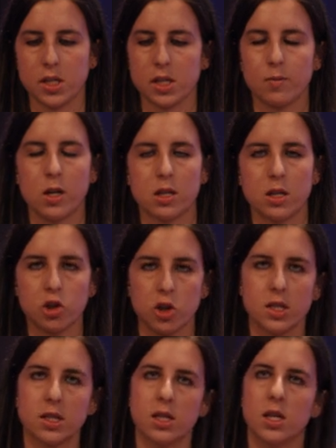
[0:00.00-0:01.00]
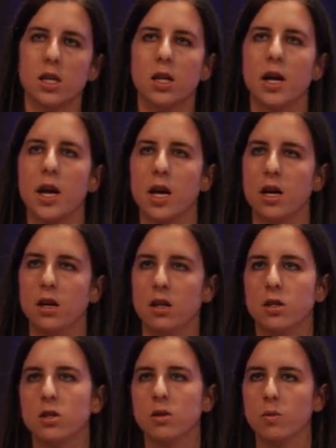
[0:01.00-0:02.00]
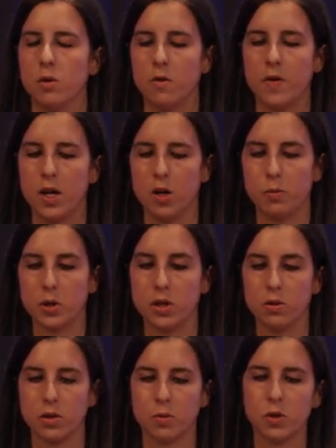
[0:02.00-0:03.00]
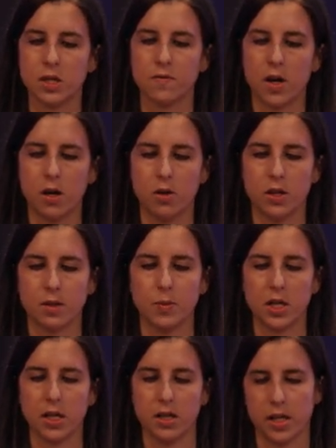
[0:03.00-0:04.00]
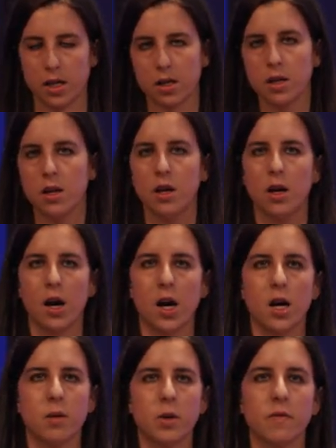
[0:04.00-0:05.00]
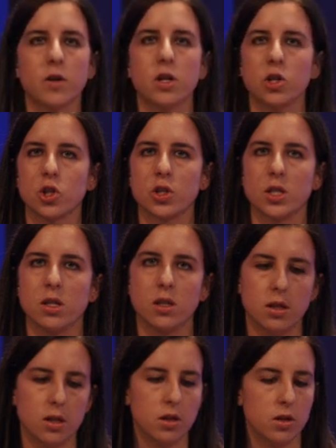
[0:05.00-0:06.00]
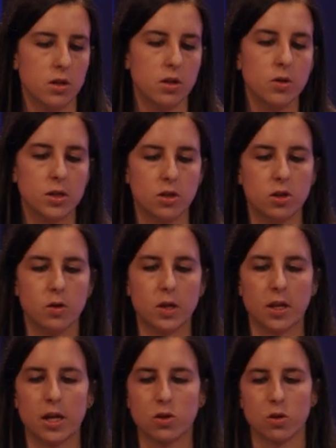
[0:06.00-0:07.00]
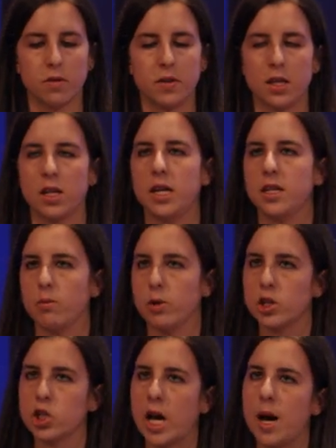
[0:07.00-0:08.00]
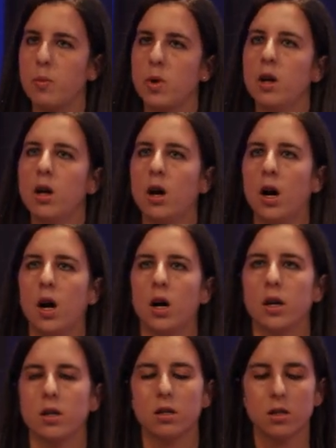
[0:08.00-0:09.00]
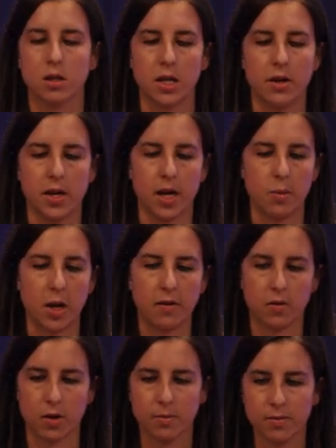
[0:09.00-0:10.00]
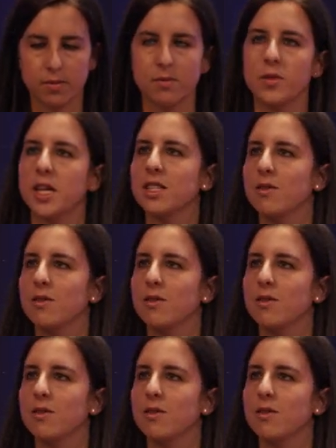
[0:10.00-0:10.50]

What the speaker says: express interest in it, and we will follow up with you. So please follow this bit.ly link if you're interested in doing that sort of thing that I did with SHAP on Cloud AI Platform. Thanks,